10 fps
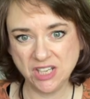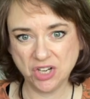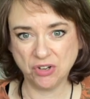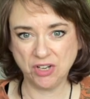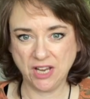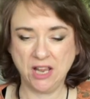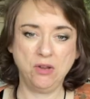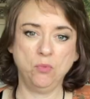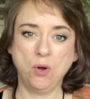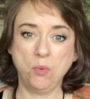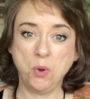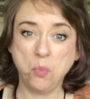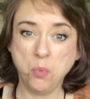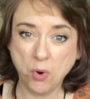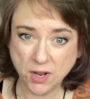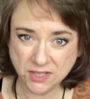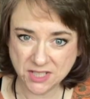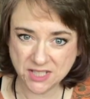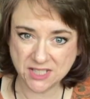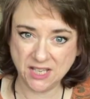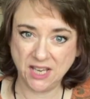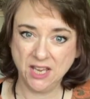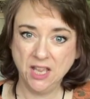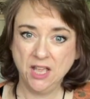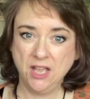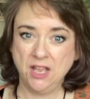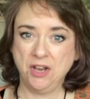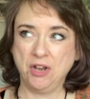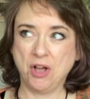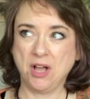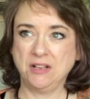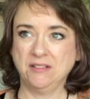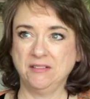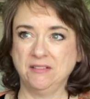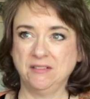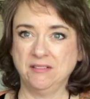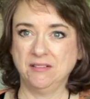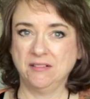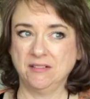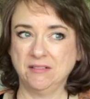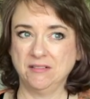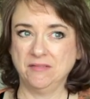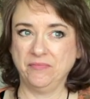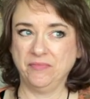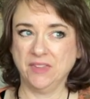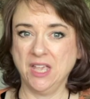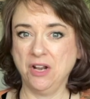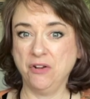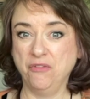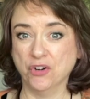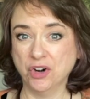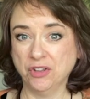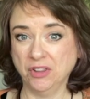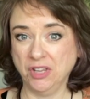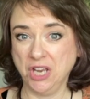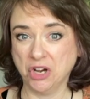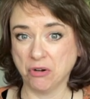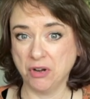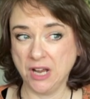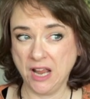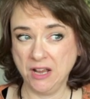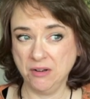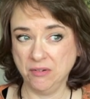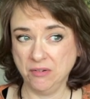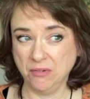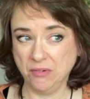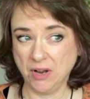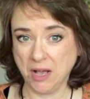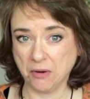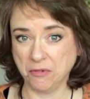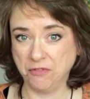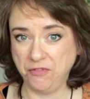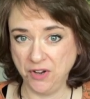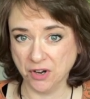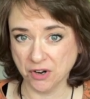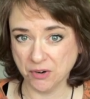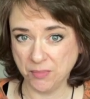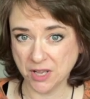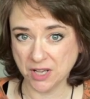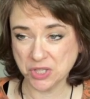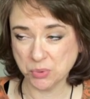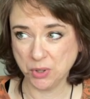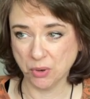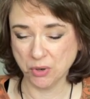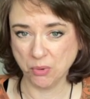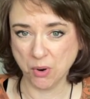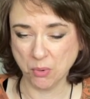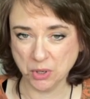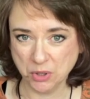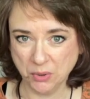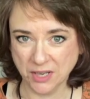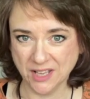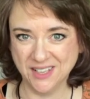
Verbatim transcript: create what we want to see, not inadvertently create out of fear because we don't know what we're doing.